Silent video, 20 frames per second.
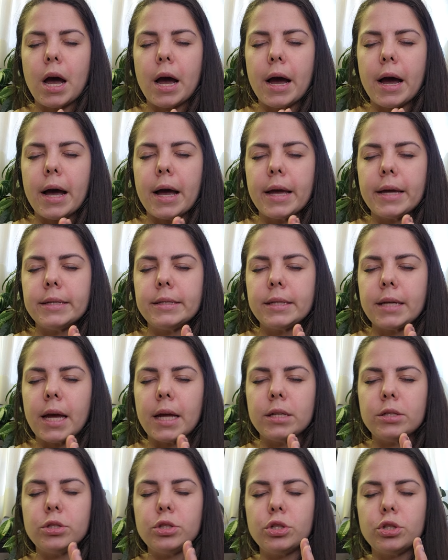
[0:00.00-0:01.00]
I
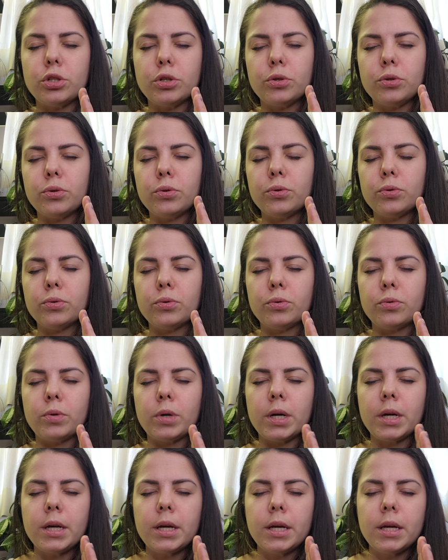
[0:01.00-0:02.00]
tend
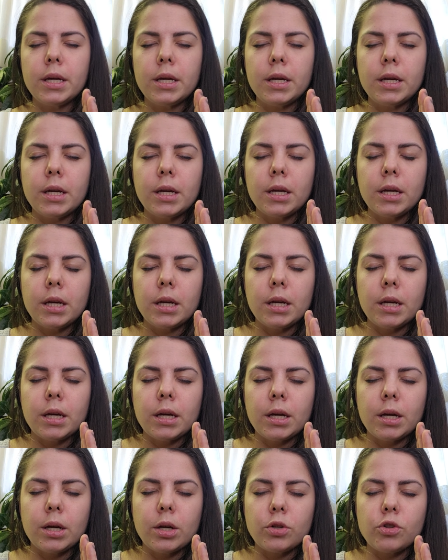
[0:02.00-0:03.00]
to
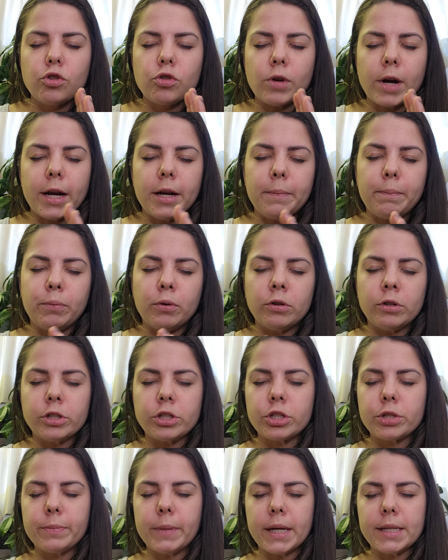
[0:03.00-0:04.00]
try to
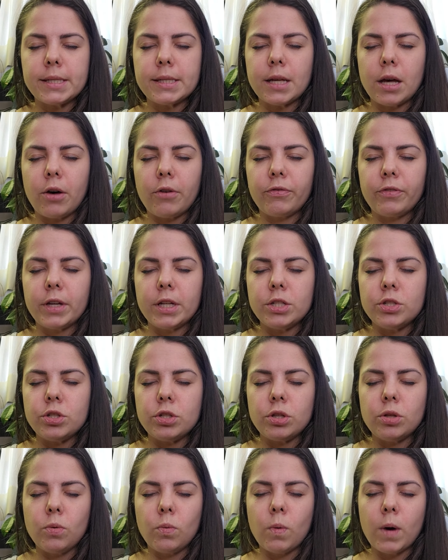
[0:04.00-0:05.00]
push myself into
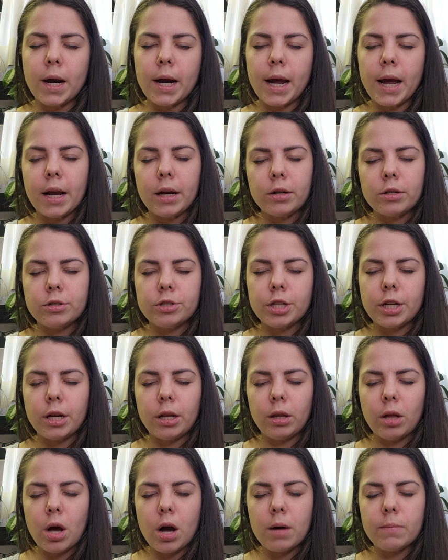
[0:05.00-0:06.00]
the one energy a
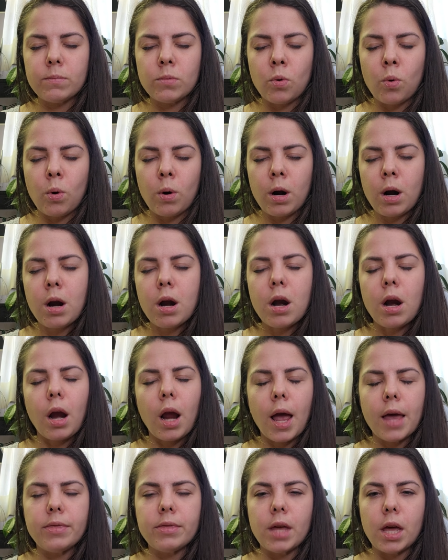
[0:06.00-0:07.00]
lot more,
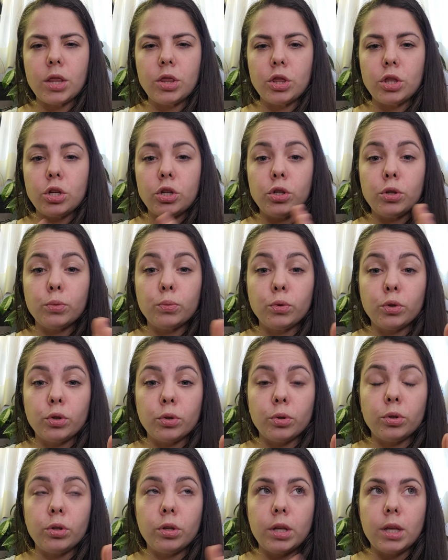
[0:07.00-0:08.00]
and then
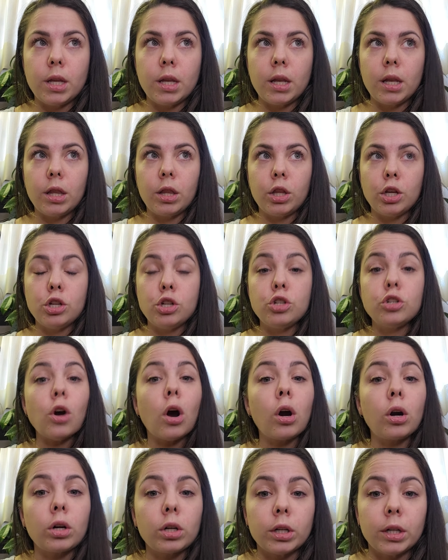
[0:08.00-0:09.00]
the
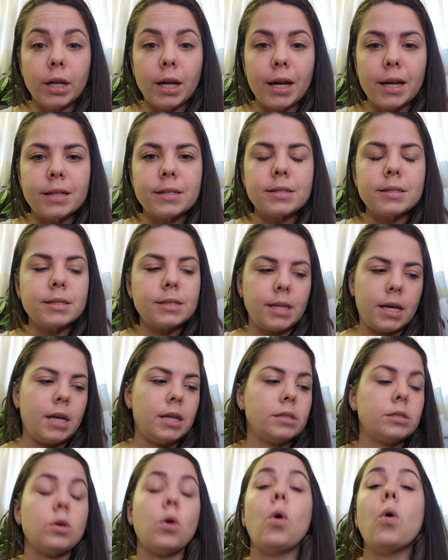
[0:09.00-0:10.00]
darkness
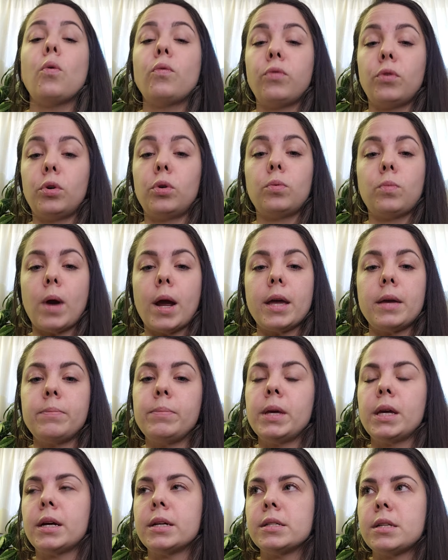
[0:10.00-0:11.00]
takes over, right?
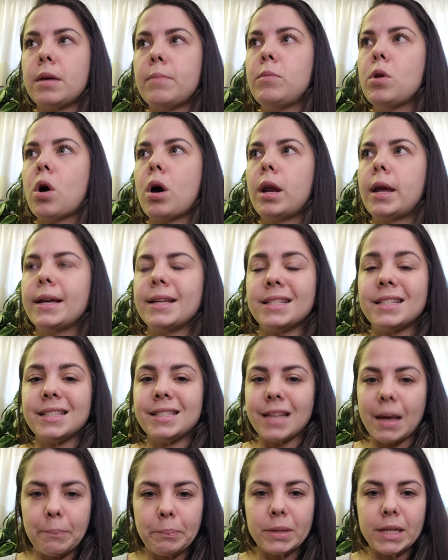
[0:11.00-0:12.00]
Because I'm not
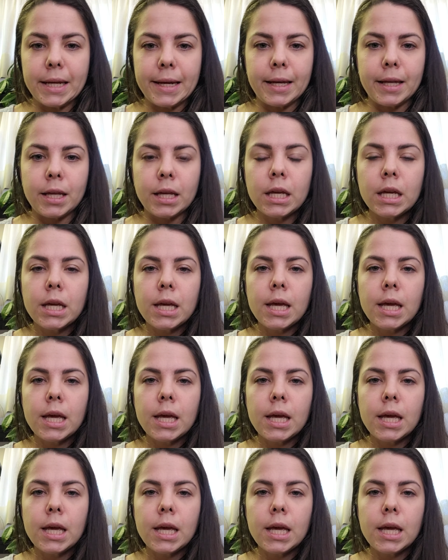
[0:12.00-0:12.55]
accepting